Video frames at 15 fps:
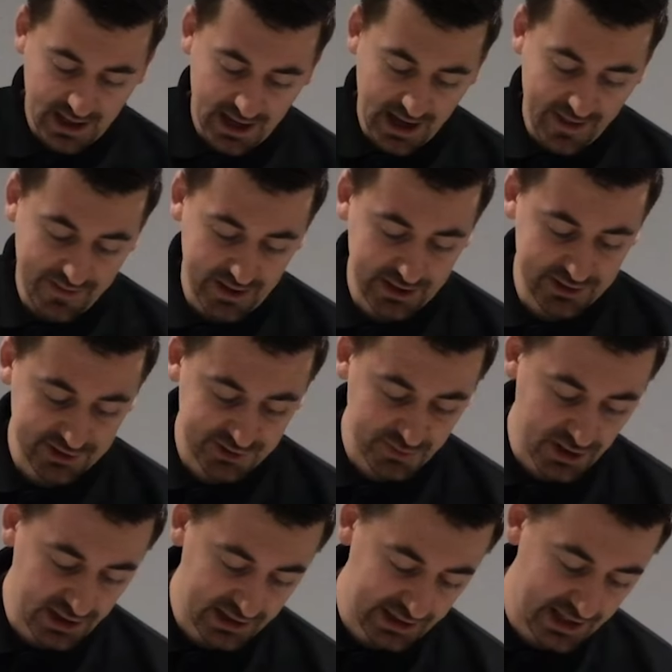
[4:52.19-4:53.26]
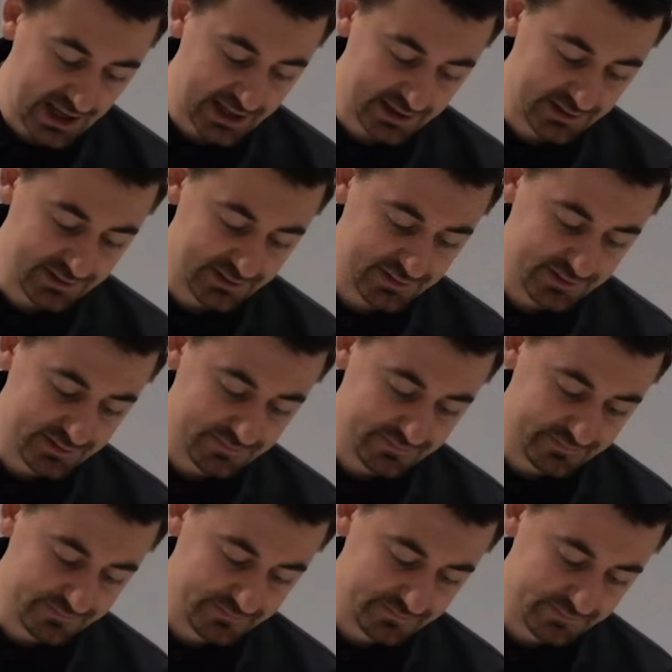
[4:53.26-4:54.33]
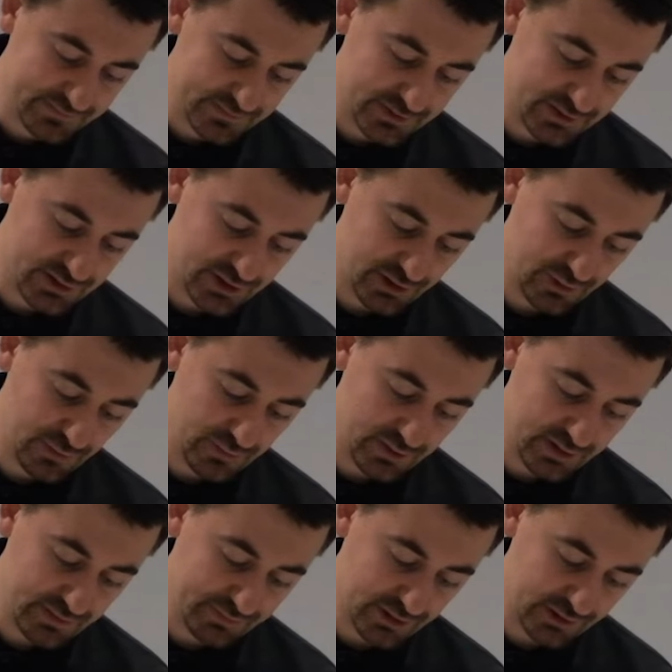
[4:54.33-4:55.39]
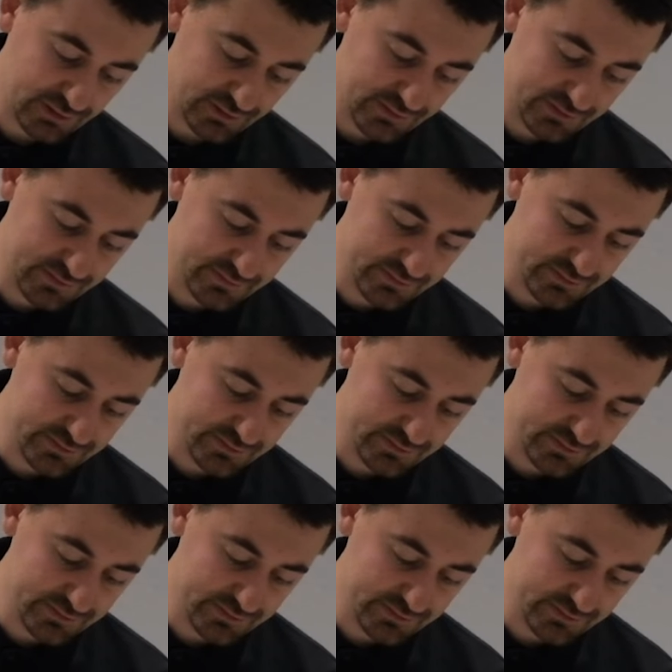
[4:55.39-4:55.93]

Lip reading: and then swirling it in to the product.